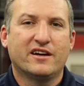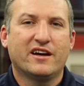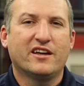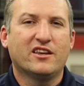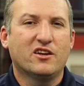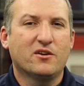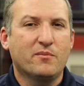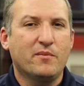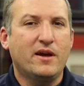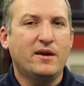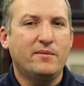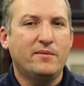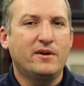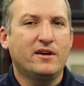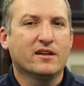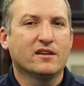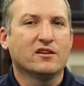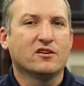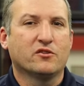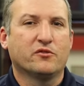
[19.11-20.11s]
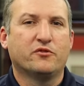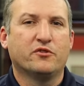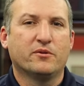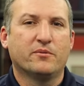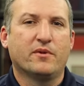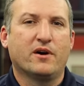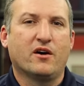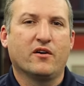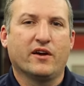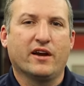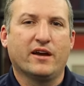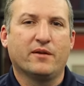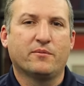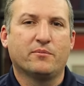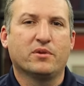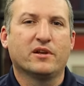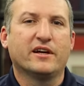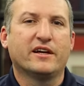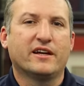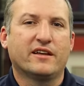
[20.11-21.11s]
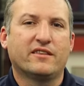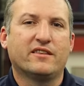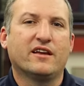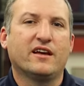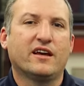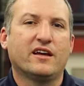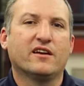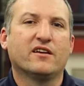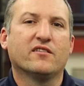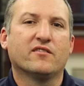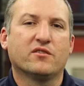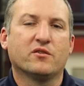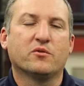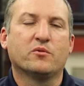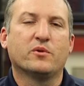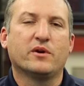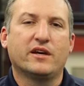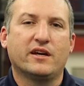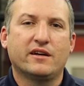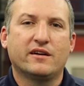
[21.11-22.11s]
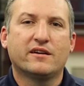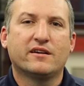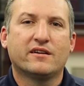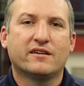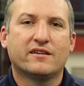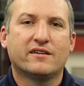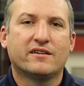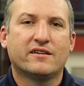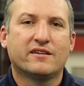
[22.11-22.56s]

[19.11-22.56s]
And there may be a little football game played at the end of the week.